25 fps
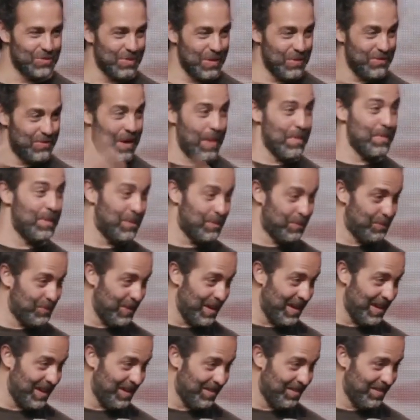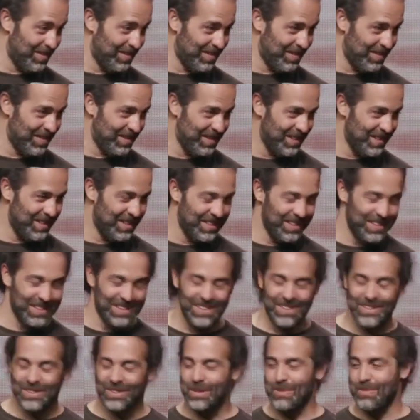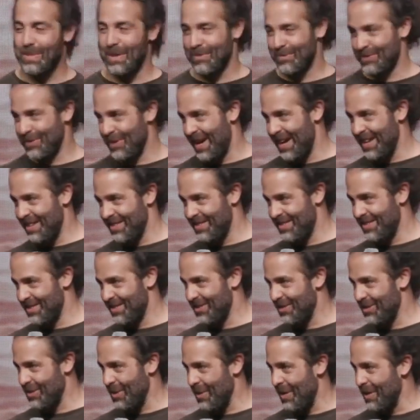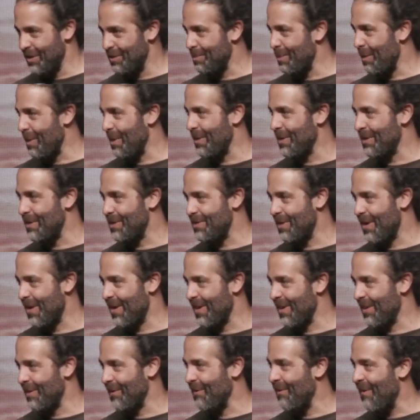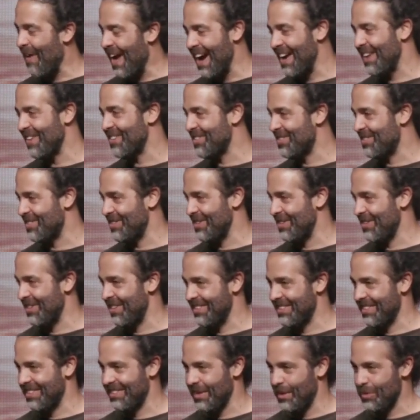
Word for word: my family of faith to my friends. And so, as part of our Wild series, as I